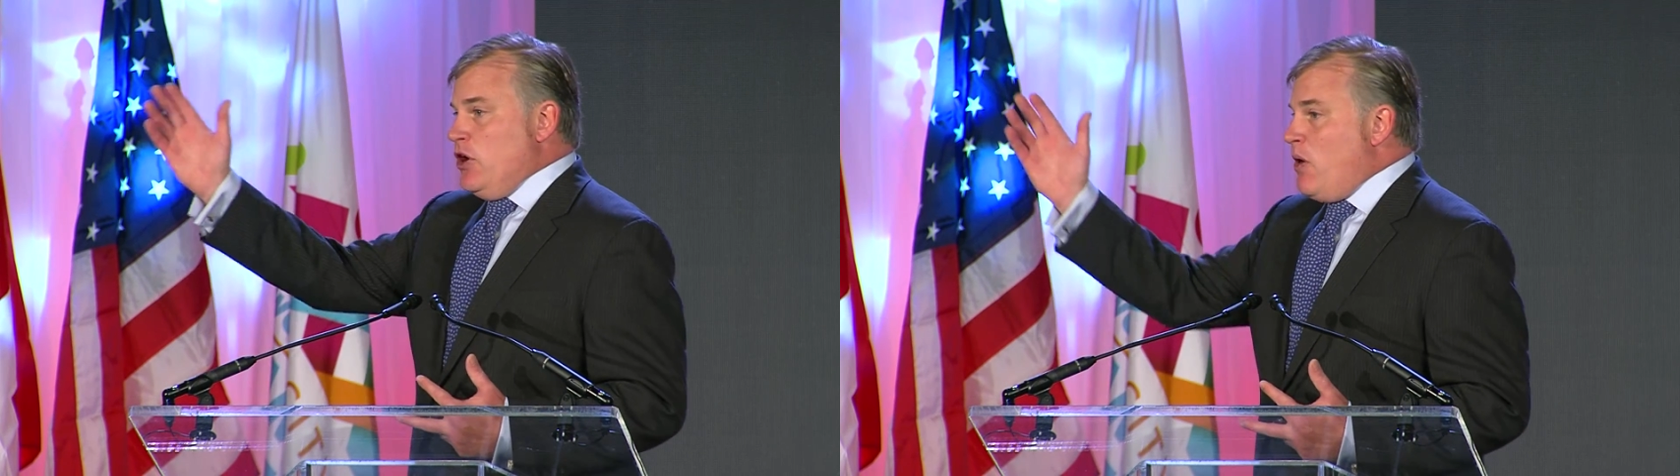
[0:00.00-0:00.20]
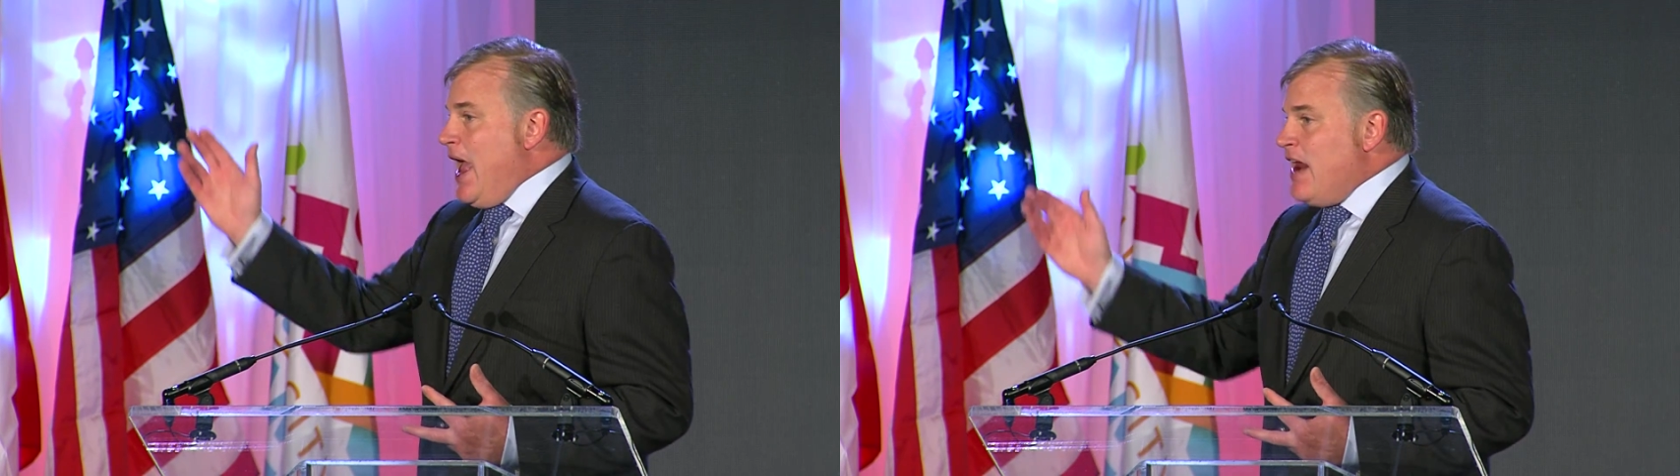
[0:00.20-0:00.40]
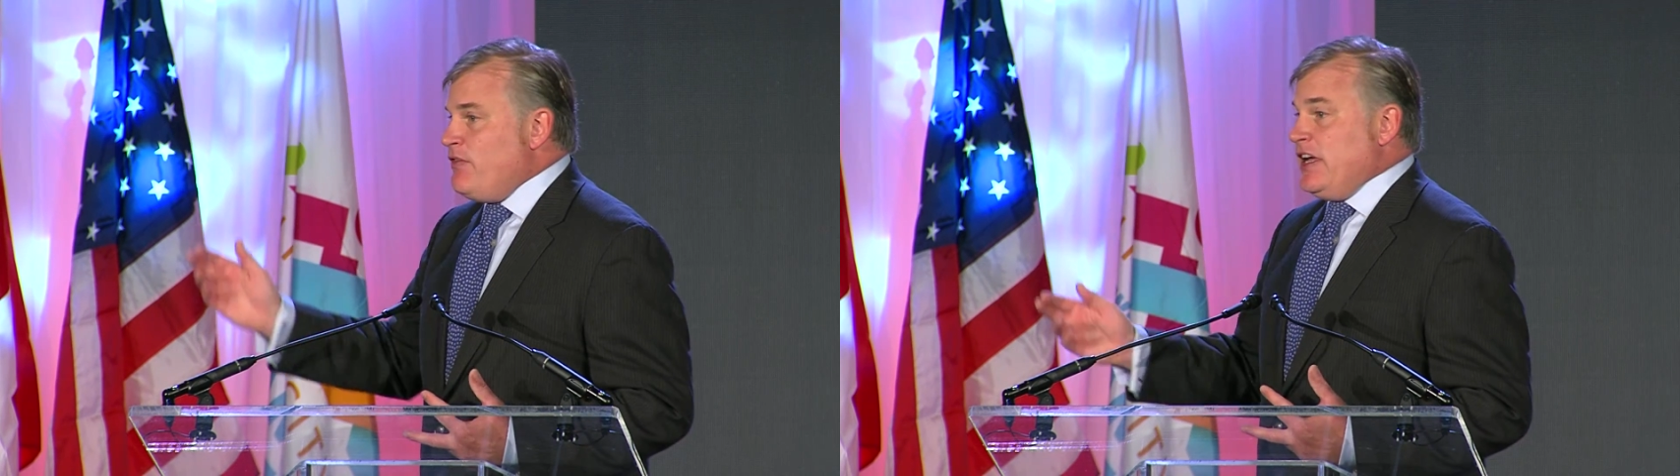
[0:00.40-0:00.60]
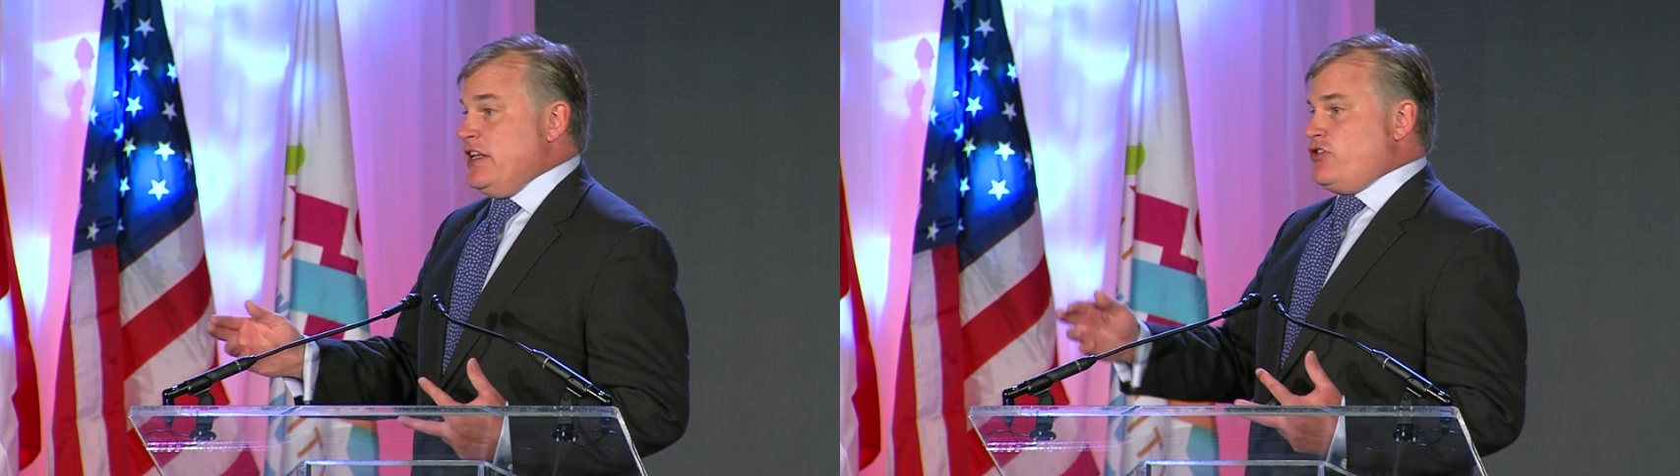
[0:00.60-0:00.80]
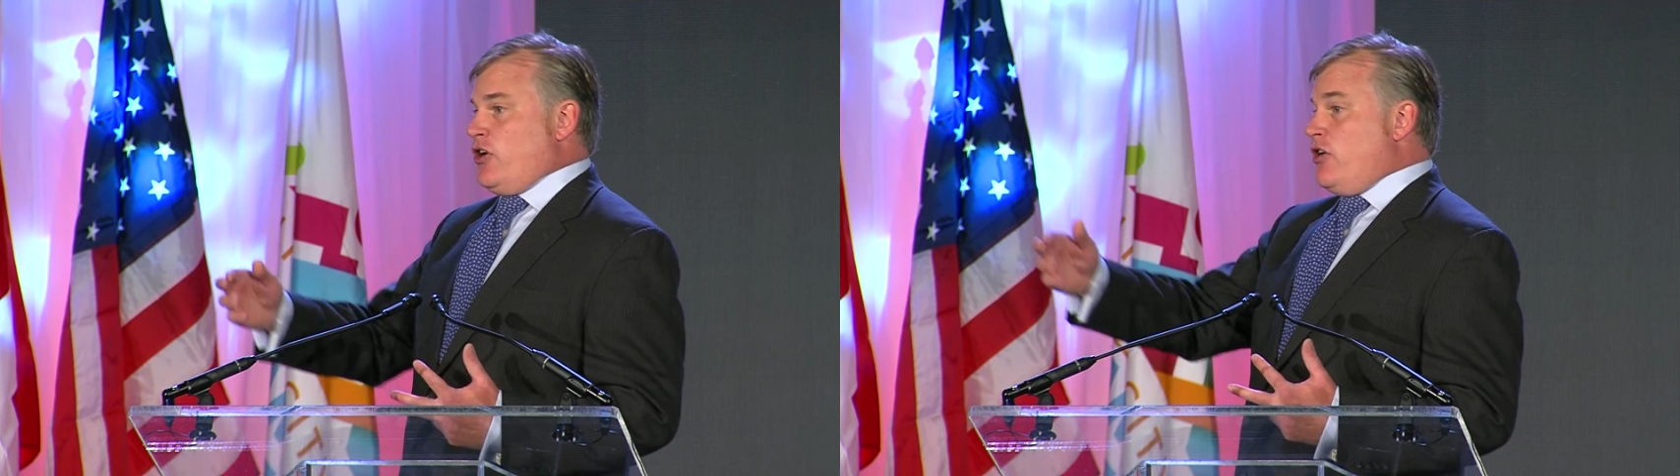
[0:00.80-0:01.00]

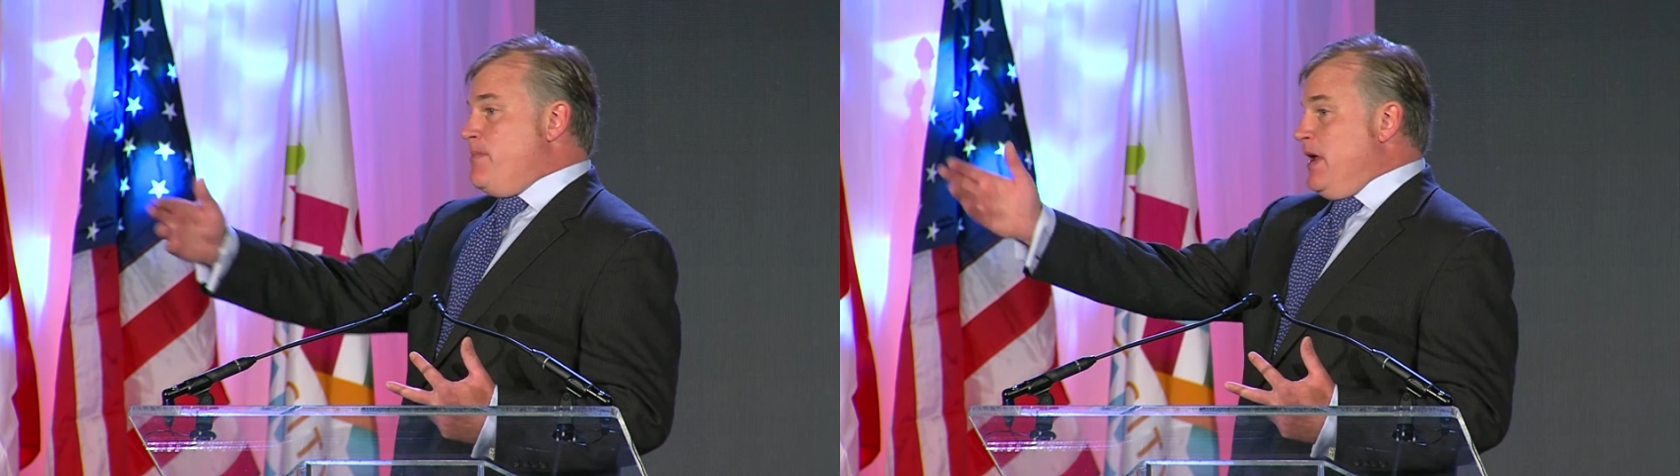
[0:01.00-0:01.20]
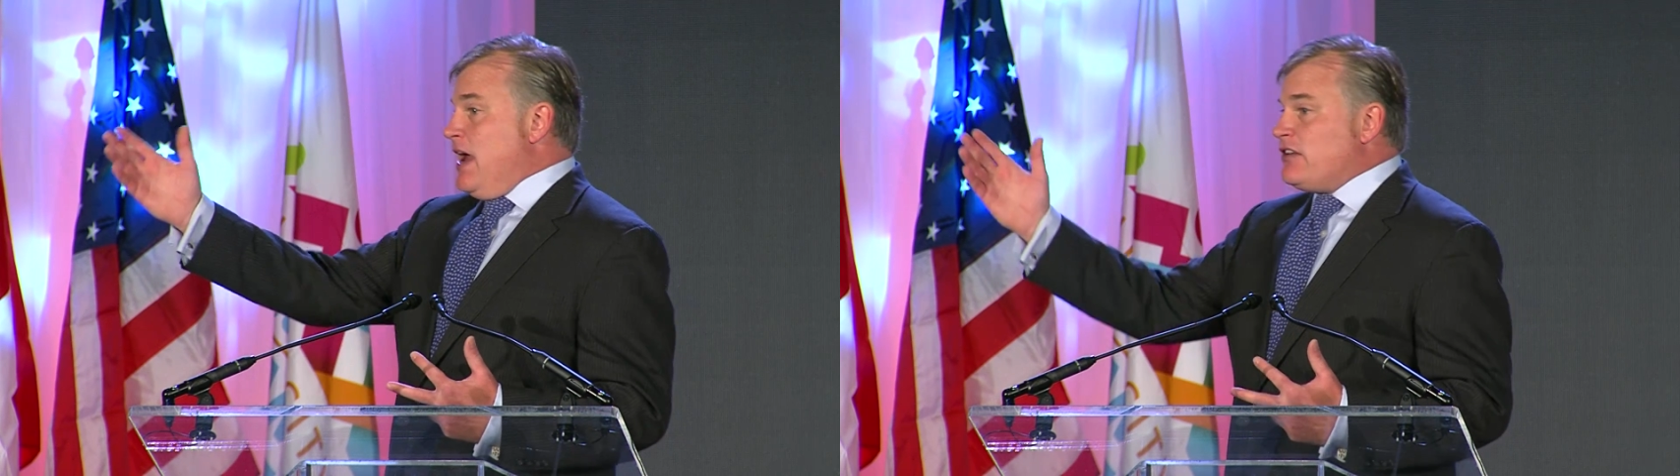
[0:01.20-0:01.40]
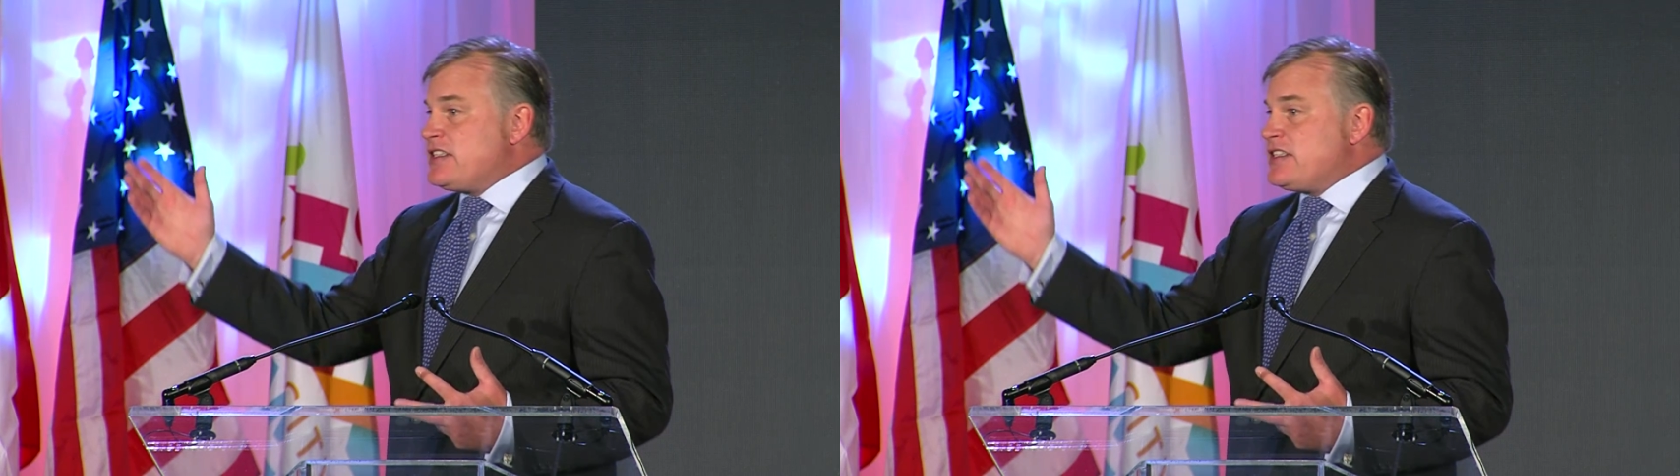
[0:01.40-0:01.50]
advocates are going to be out